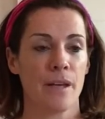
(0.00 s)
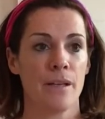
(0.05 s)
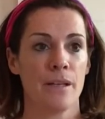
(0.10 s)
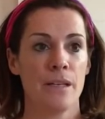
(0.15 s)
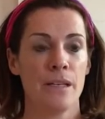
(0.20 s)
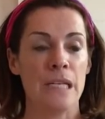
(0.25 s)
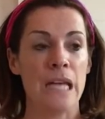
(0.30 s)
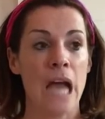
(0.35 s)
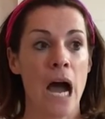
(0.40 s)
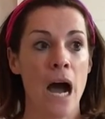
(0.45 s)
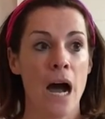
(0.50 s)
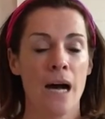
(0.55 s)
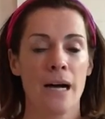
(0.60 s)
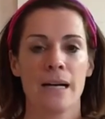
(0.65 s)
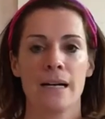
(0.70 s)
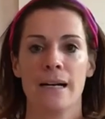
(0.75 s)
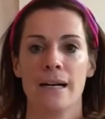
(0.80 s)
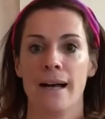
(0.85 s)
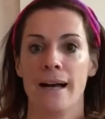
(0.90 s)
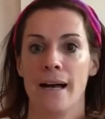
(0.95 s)

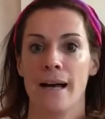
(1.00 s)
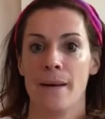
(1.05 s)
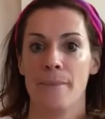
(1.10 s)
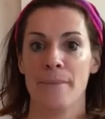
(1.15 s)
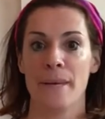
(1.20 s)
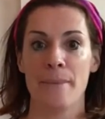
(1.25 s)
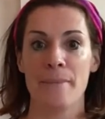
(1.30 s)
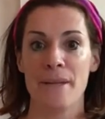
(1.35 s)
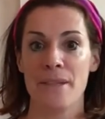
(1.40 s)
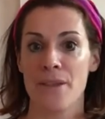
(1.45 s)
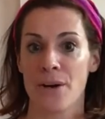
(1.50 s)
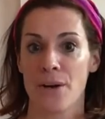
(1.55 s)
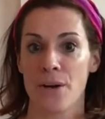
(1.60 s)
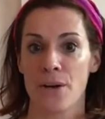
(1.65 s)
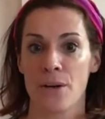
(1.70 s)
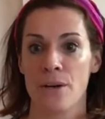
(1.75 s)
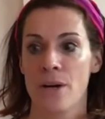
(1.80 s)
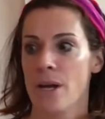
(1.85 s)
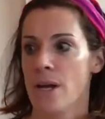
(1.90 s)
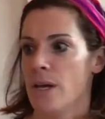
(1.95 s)
young, maybe
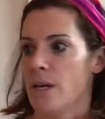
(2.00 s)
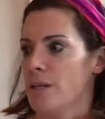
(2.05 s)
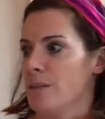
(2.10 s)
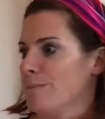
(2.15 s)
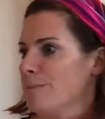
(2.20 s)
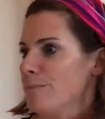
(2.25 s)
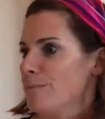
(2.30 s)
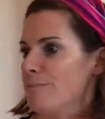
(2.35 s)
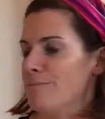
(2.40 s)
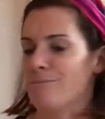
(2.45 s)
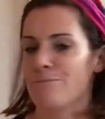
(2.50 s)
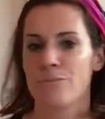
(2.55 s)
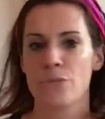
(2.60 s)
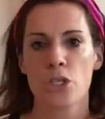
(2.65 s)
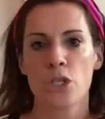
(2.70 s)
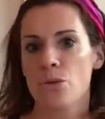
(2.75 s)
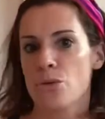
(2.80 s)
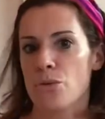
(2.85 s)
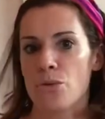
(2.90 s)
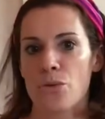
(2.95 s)
they're
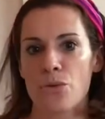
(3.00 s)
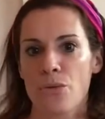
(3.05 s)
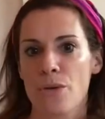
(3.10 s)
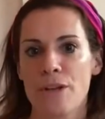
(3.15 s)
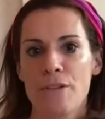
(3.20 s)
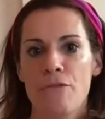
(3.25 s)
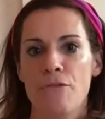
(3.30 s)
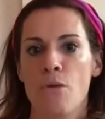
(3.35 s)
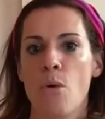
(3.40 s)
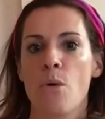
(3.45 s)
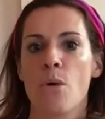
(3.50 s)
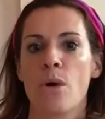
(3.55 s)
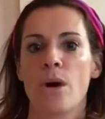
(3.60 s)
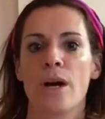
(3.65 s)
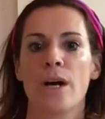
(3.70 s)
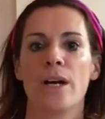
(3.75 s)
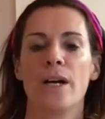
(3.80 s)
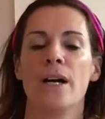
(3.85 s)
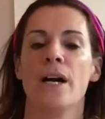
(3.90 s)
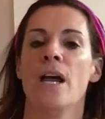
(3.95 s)
2, 3,
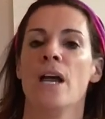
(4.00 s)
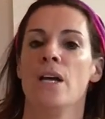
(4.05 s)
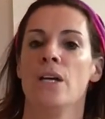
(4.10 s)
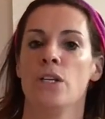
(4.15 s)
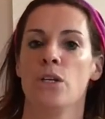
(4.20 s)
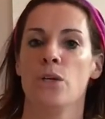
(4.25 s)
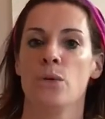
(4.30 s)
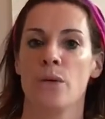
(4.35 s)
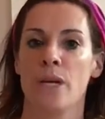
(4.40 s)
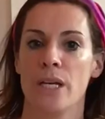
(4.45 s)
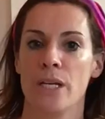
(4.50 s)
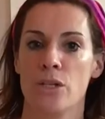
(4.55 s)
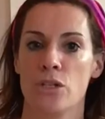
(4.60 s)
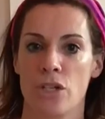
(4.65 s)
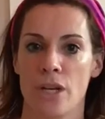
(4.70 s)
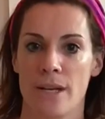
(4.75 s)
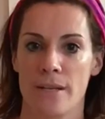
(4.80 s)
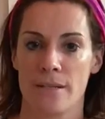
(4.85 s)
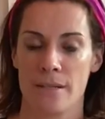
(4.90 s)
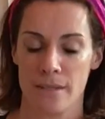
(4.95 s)
4, you can
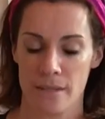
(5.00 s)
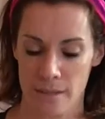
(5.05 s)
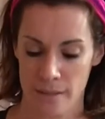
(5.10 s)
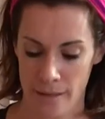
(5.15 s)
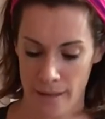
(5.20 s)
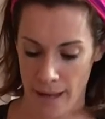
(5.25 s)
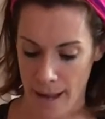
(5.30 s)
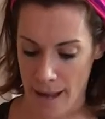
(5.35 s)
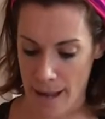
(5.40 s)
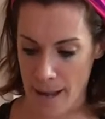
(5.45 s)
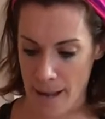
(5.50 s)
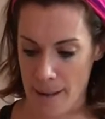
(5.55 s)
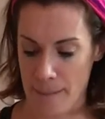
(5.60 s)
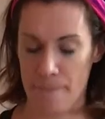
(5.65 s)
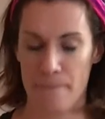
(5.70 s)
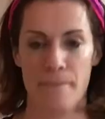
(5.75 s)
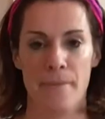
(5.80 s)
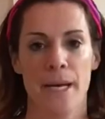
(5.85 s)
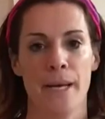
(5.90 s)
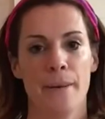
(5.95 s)
just
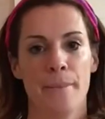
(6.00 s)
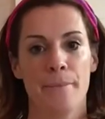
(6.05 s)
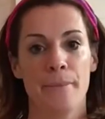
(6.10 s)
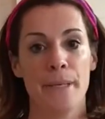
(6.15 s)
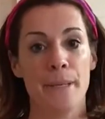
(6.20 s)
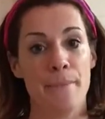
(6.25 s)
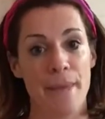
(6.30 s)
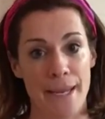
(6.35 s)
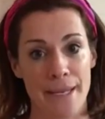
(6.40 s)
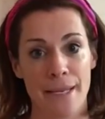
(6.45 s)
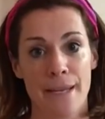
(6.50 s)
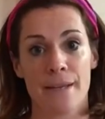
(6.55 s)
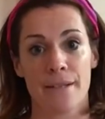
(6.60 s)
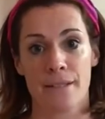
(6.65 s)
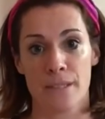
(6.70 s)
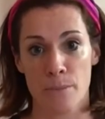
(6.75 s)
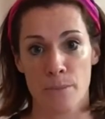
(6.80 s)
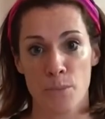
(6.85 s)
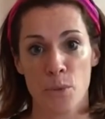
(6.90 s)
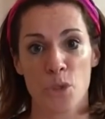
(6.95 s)
be making a
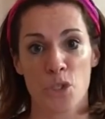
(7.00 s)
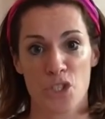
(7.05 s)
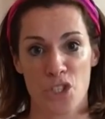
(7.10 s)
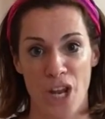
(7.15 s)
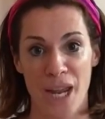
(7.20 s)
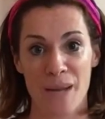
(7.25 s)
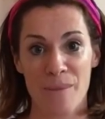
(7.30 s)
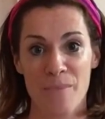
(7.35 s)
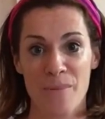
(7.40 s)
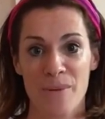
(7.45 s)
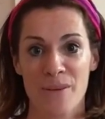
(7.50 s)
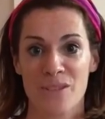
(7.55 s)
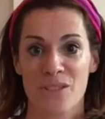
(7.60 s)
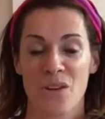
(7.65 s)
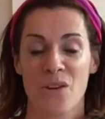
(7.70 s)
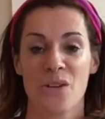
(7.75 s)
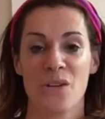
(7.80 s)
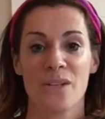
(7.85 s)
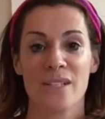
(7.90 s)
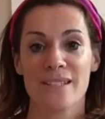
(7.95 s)
simple shape.
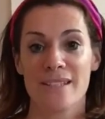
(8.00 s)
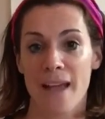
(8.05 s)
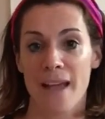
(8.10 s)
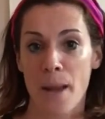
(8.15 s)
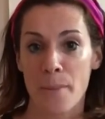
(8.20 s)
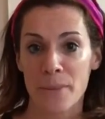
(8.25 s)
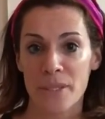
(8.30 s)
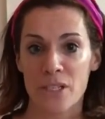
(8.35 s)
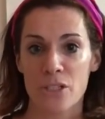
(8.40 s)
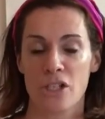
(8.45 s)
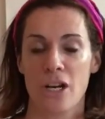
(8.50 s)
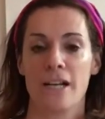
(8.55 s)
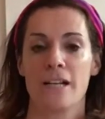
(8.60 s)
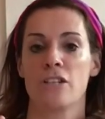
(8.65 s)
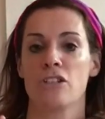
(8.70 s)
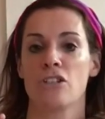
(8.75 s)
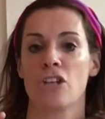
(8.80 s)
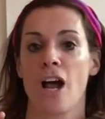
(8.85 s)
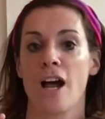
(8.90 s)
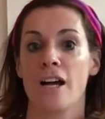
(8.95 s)
So you can say, I'm going to try
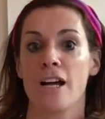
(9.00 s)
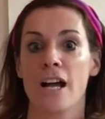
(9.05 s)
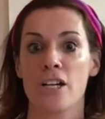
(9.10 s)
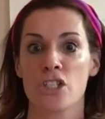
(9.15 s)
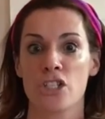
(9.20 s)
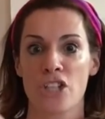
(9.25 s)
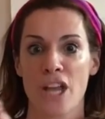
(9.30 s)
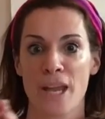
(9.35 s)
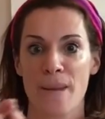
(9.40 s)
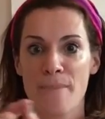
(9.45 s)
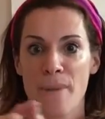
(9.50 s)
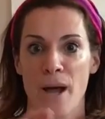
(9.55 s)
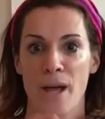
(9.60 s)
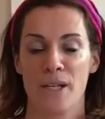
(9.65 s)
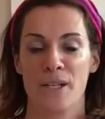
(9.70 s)
to draw a shape on